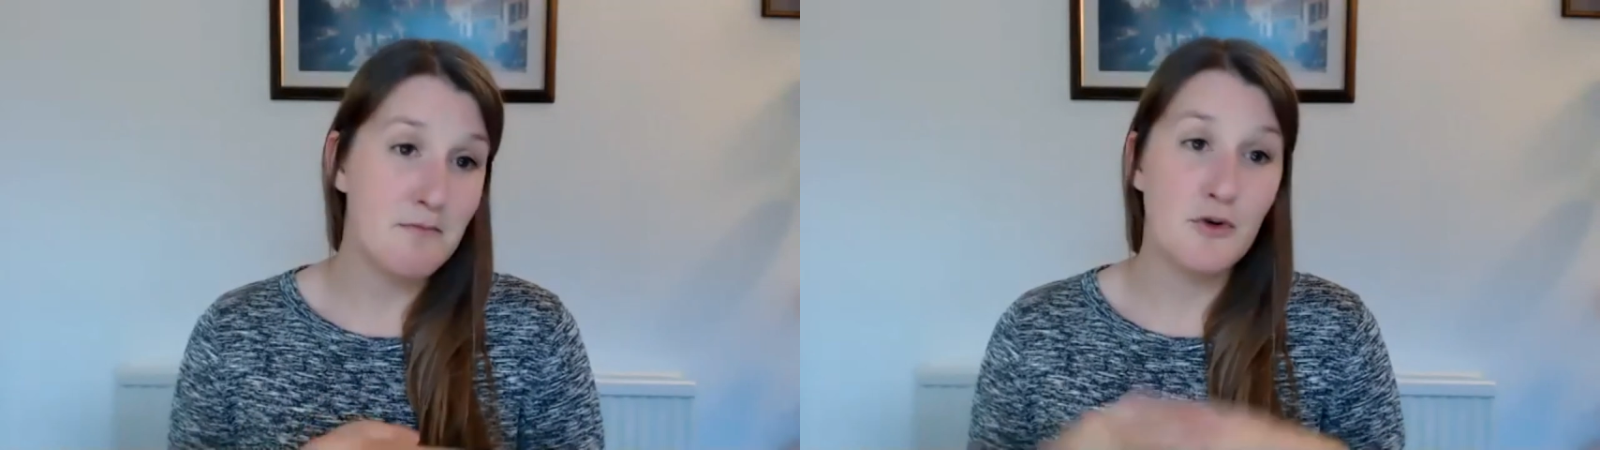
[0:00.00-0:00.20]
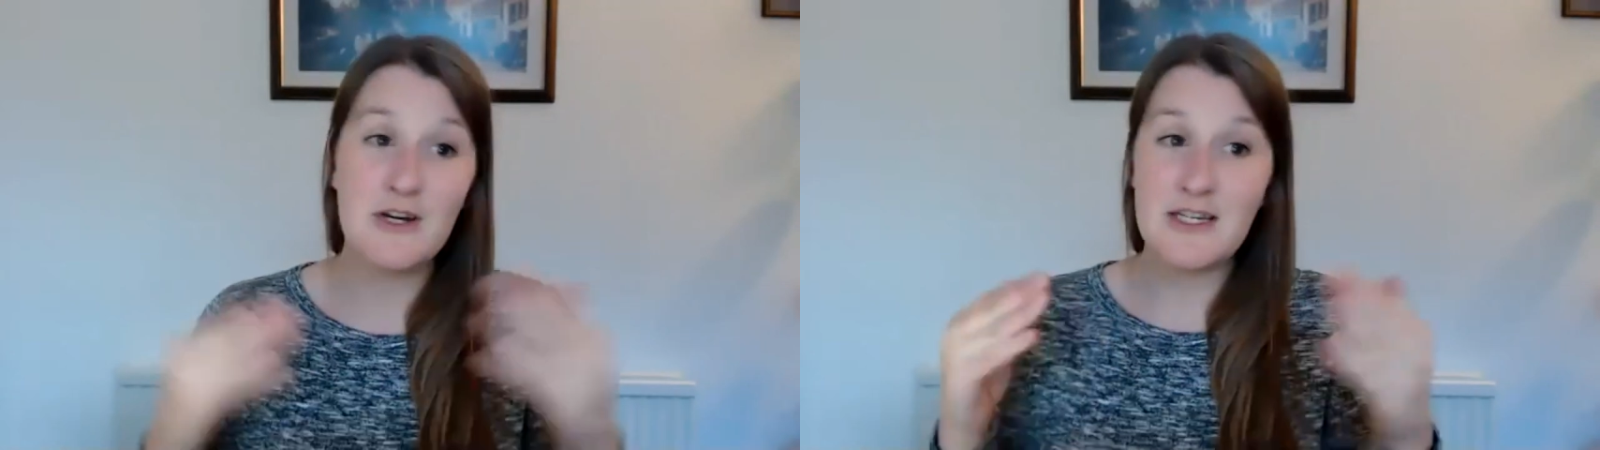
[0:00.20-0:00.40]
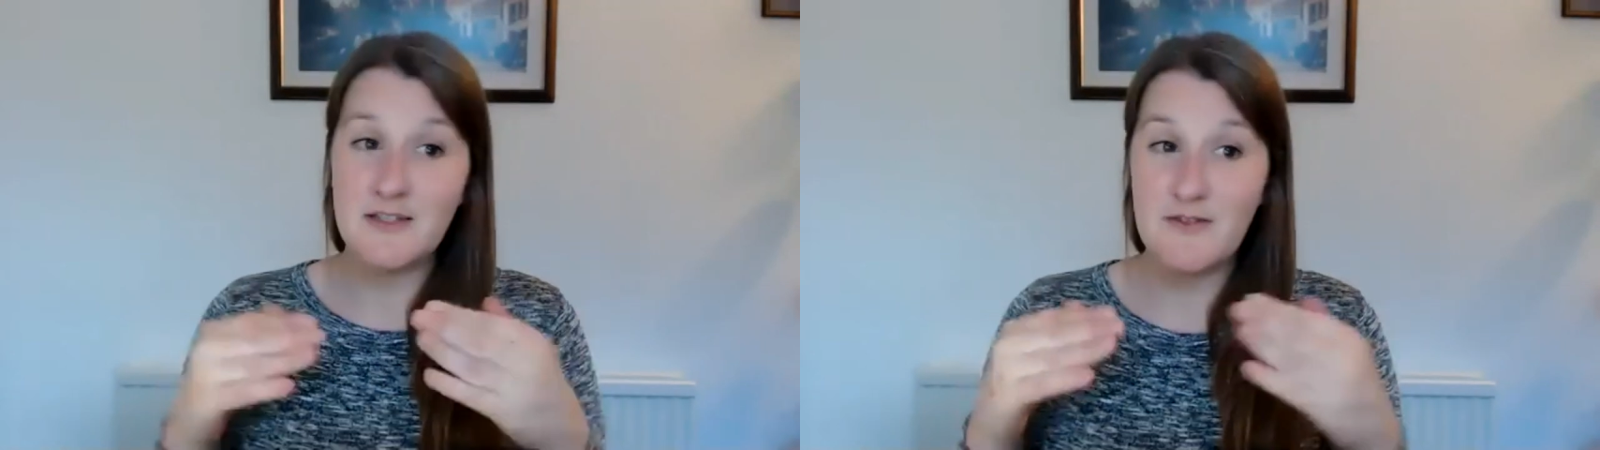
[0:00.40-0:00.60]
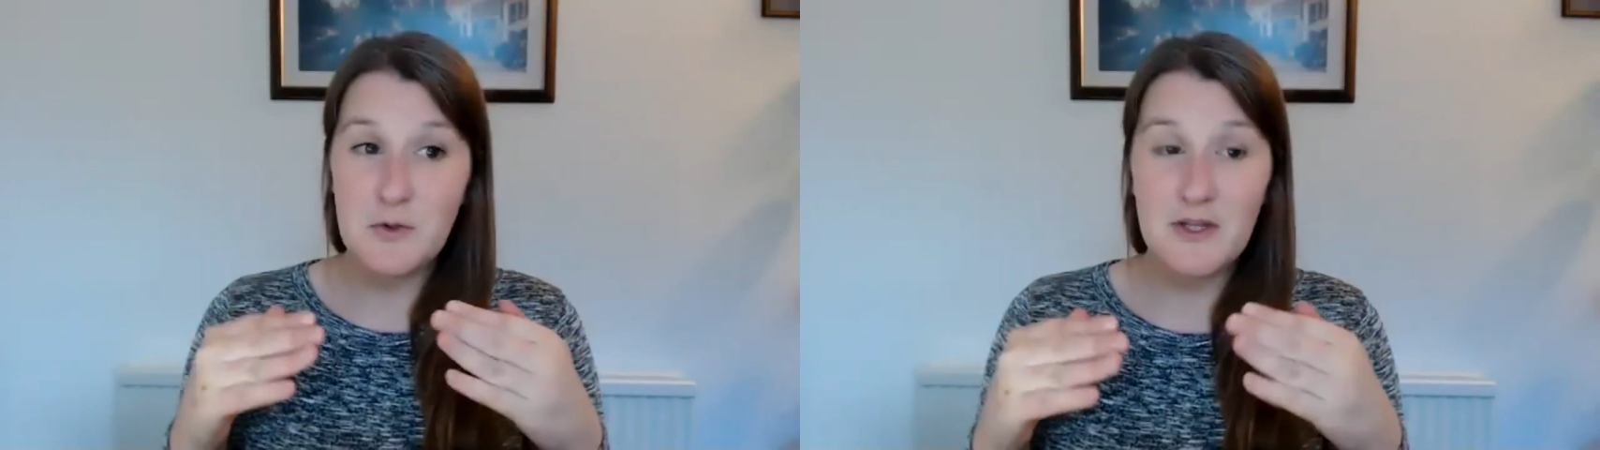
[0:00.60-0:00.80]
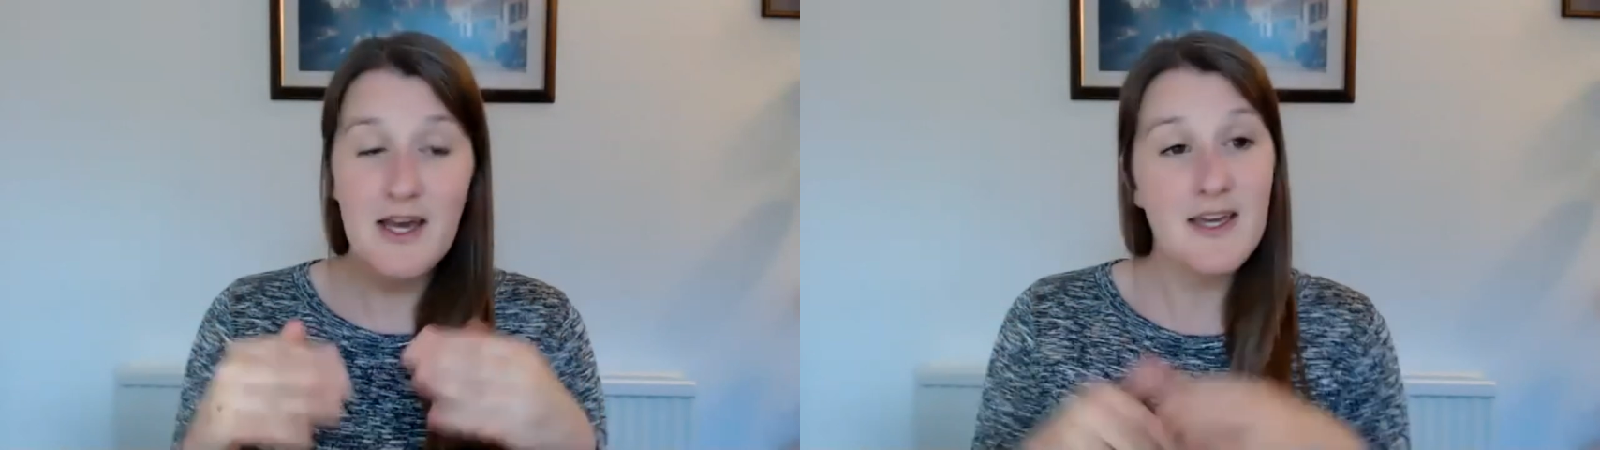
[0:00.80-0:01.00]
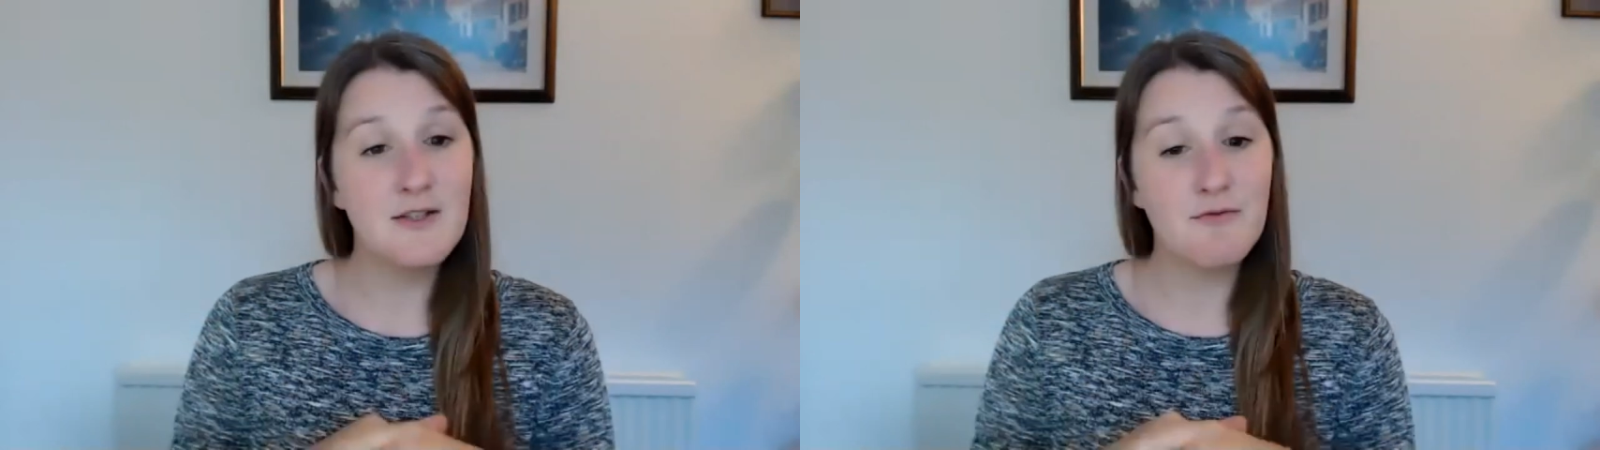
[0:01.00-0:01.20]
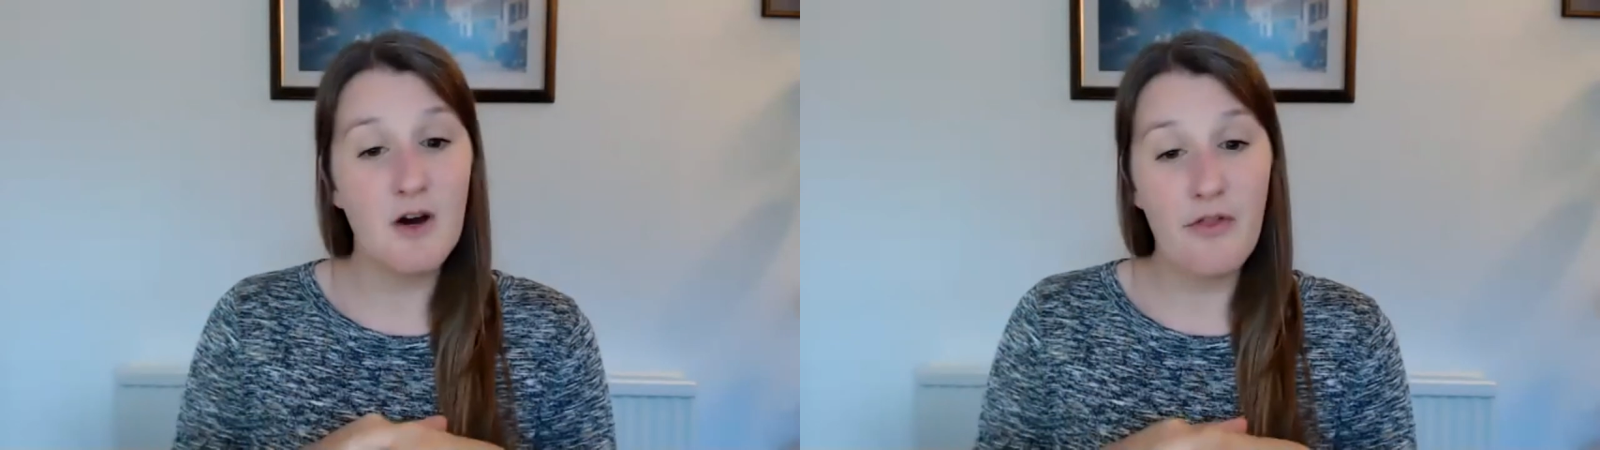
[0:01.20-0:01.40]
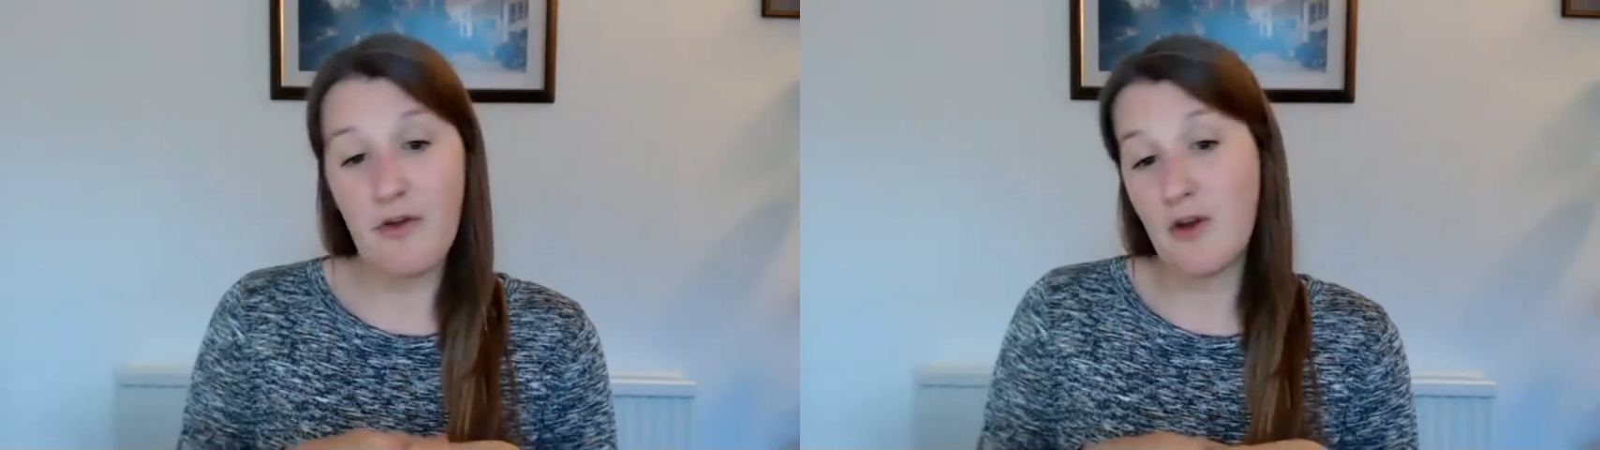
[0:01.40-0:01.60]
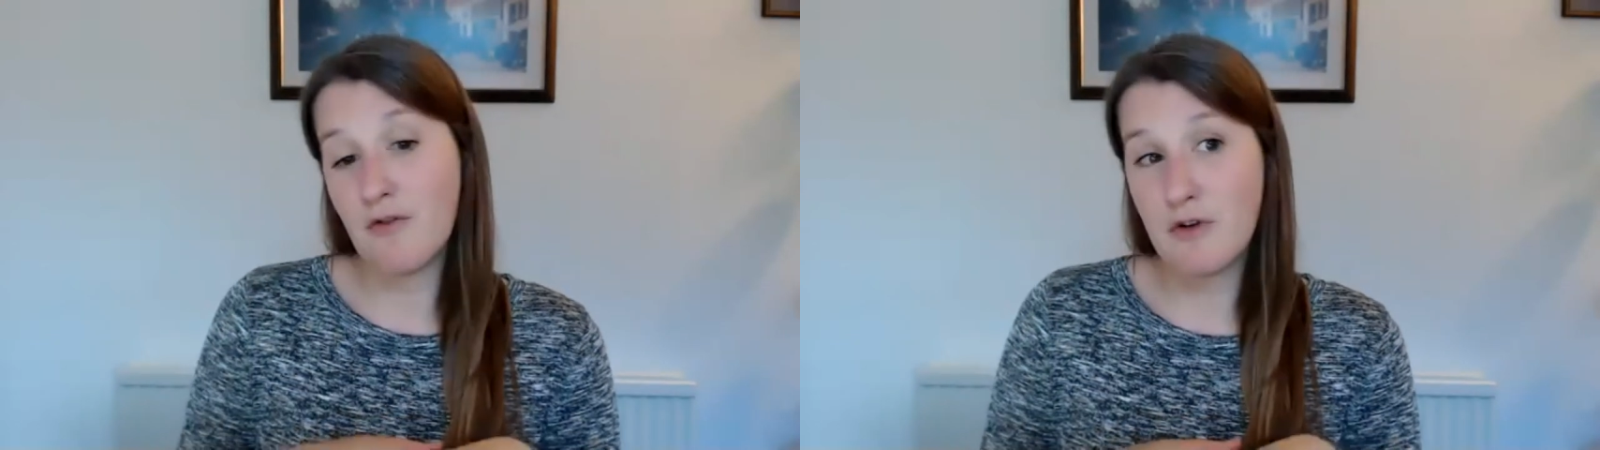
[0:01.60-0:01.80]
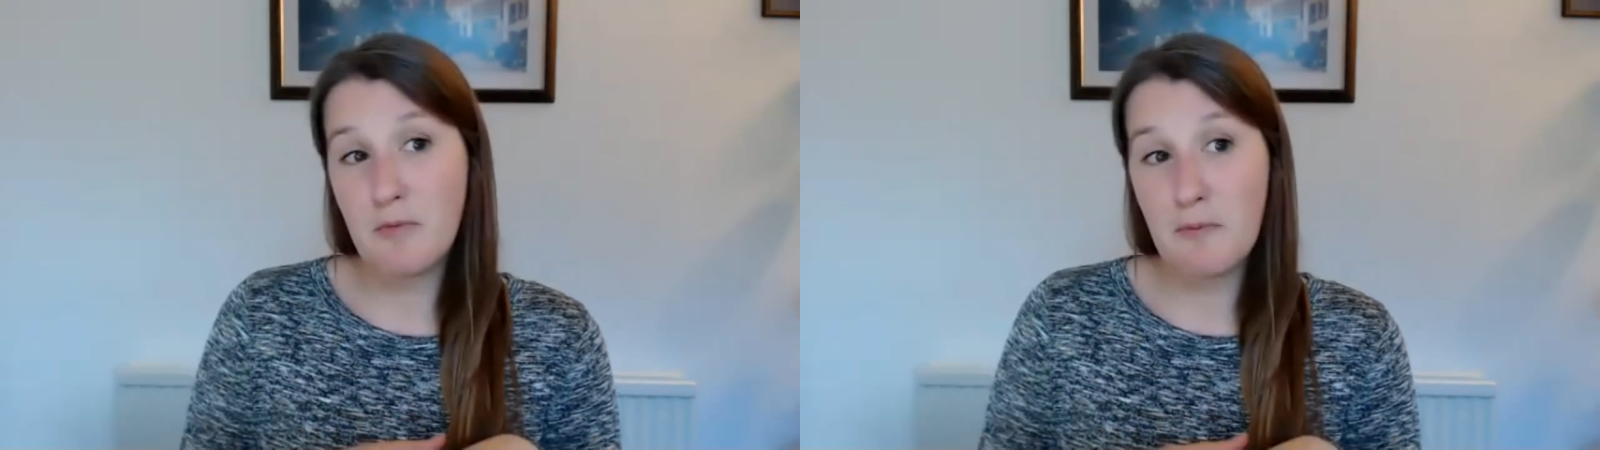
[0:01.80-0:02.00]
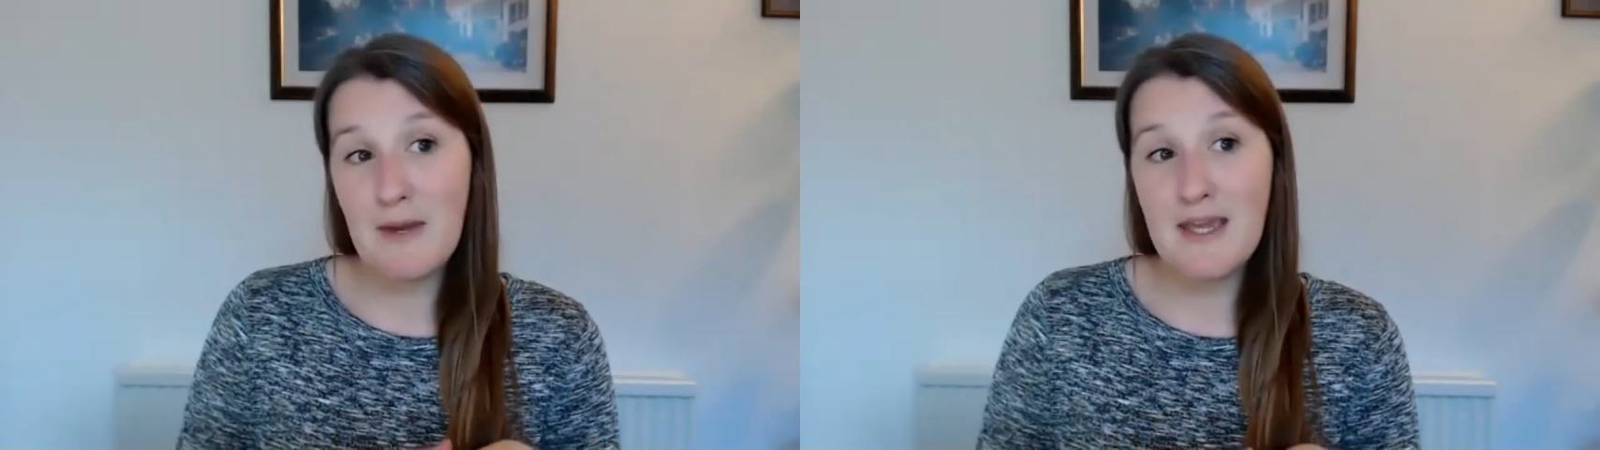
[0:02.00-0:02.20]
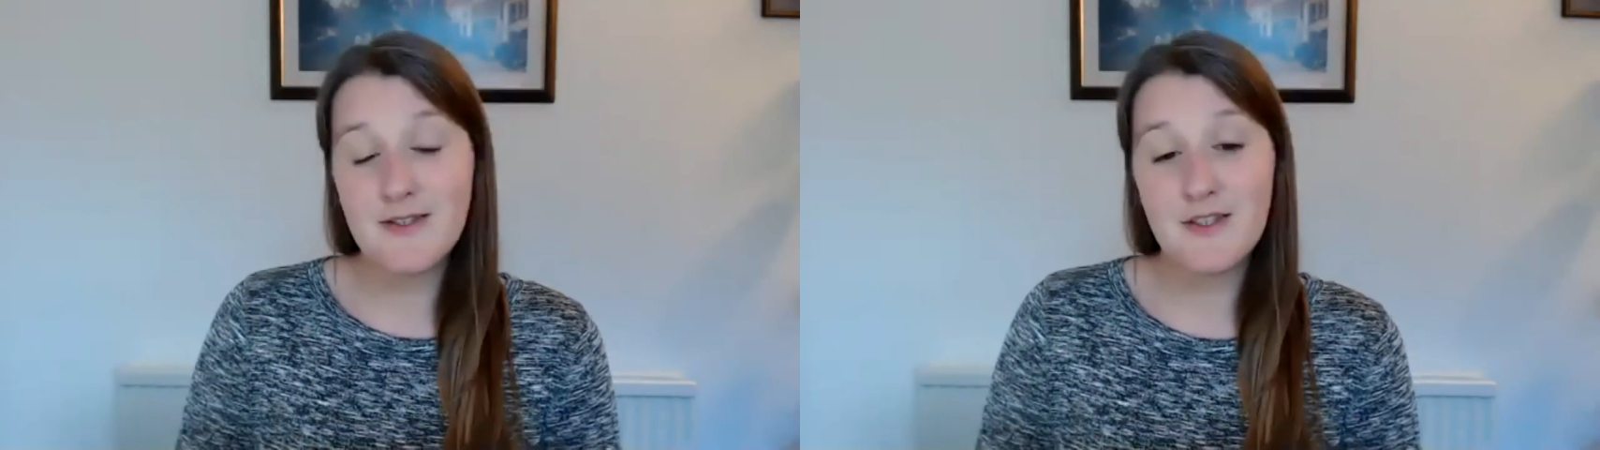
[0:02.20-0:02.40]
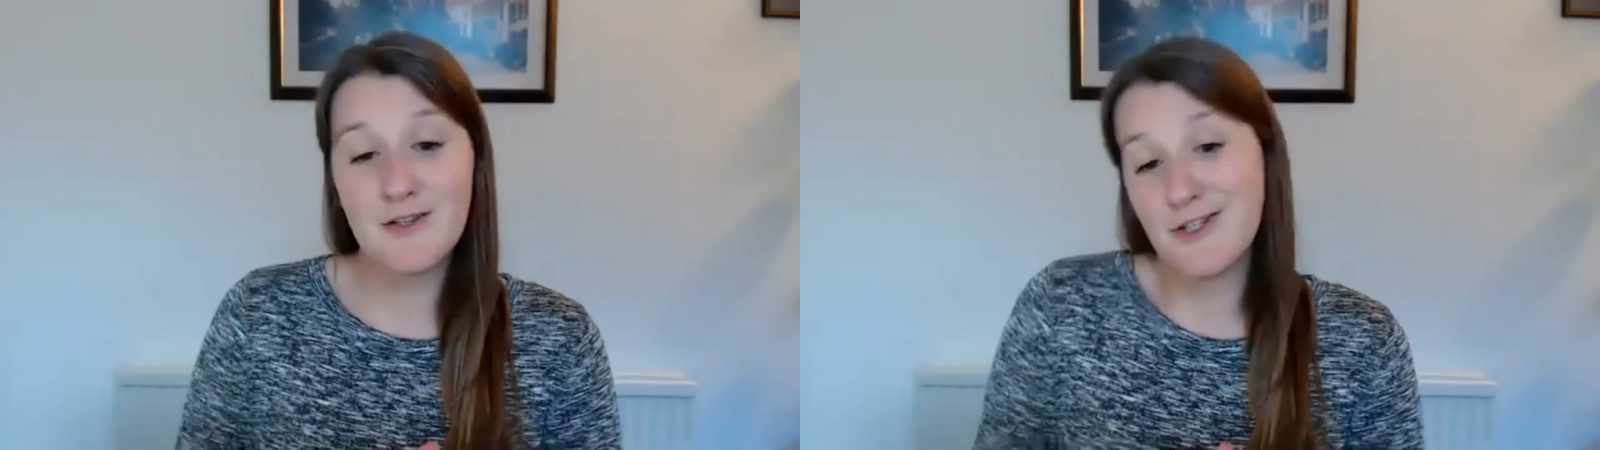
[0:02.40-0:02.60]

more individualized rather than group based,